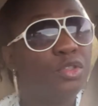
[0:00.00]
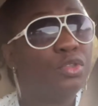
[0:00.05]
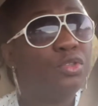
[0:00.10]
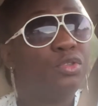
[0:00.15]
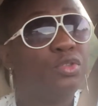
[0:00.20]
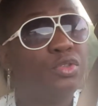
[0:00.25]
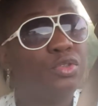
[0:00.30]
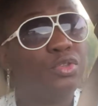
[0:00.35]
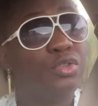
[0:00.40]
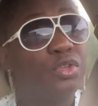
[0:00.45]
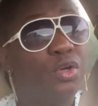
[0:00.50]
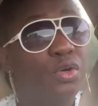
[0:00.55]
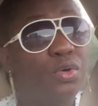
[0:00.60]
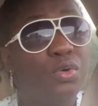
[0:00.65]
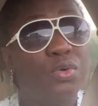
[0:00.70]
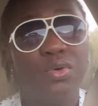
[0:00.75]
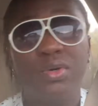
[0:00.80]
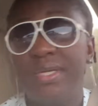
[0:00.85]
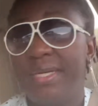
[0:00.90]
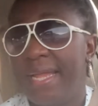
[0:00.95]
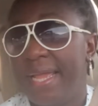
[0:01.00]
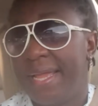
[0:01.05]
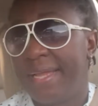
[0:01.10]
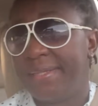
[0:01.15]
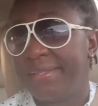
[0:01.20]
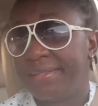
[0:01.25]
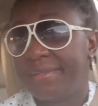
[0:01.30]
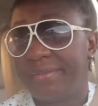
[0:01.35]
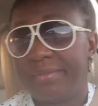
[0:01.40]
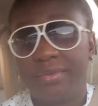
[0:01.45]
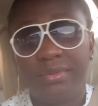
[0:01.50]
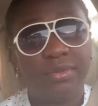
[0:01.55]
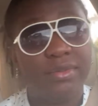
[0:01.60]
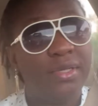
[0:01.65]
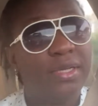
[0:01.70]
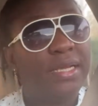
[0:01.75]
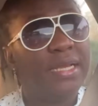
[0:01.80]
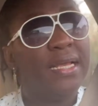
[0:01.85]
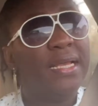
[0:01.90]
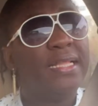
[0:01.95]
To your own head.
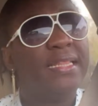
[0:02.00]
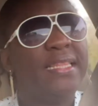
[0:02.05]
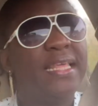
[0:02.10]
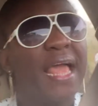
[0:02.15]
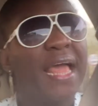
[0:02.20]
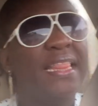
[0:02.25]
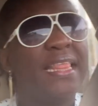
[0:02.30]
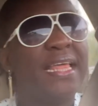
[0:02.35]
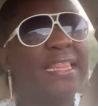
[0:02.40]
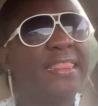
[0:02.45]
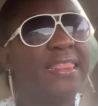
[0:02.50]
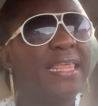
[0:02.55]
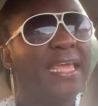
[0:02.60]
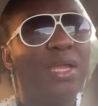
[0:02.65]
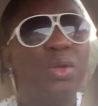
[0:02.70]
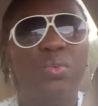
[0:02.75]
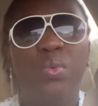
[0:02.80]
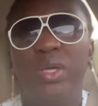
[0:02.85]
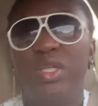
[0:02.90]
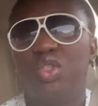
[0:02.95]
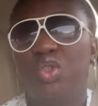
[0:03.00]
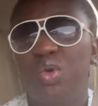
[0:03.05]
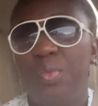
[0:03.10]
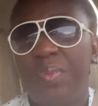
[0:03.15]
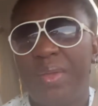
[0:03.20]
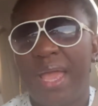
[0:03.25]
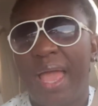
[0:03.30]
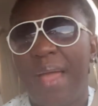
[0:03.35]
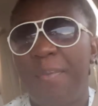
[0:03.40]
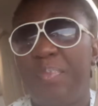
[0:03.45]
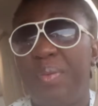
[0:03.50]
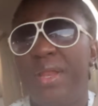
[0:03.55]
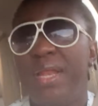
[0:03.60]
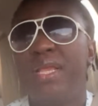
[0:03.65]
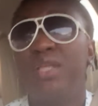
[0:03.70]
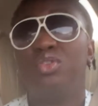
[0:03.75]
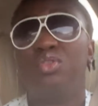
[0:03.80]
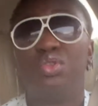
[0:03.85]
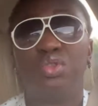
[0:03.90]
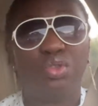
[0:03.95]
The other thing which will be
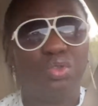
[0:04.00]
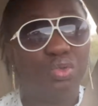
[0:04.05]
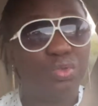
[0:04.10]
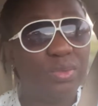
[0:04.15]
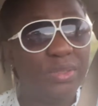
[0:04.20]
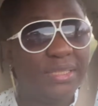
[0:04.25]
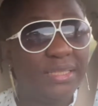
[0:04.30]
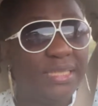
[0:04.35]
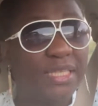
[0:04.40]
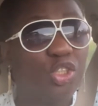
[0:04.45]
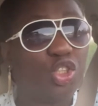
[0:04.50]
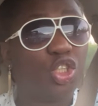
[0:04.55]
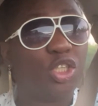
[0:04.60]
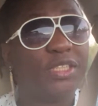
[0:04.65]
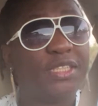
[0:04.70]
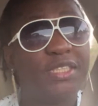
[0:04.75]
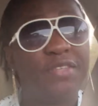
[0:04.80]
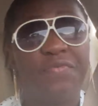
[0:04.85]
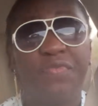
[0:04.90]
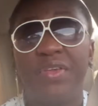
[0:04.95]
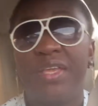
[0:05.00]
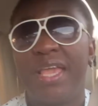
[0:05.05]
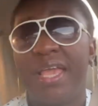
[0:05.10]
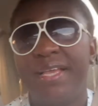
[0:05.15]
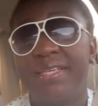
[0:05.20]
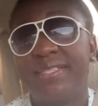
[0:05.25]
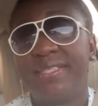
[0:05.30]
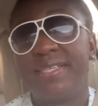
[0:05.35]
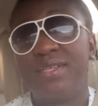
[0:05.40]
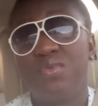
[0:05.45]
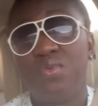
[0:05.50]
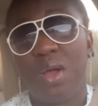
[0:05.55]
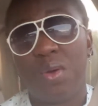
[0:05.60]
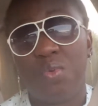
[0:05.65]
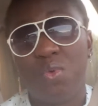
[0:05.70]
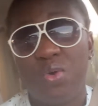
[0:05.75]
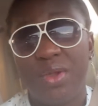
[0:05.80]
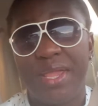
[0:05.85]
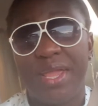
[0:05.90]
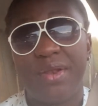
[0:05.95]
happening to you is a justification.
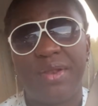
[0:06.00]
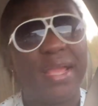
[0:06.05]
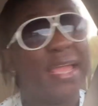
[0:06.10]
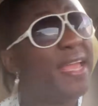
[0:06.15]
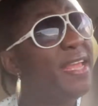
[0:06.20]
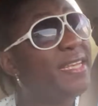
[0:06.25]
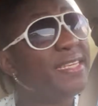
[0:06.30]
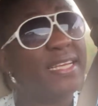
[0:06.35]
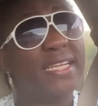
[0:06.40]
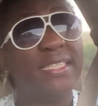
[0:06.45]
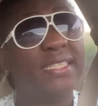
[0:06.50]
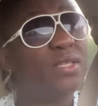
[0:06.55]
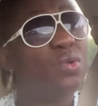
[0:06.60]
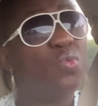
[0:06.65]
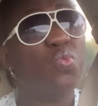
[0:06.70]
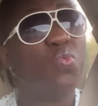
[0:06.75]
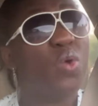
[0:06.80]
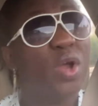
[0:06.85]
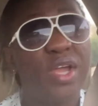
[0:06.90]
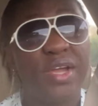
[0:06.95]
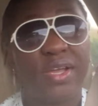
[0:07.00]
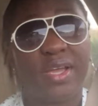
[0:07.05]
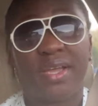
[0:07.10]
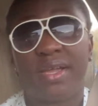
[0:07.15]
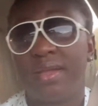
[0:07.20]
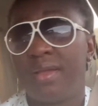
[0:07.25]
It doesn't work.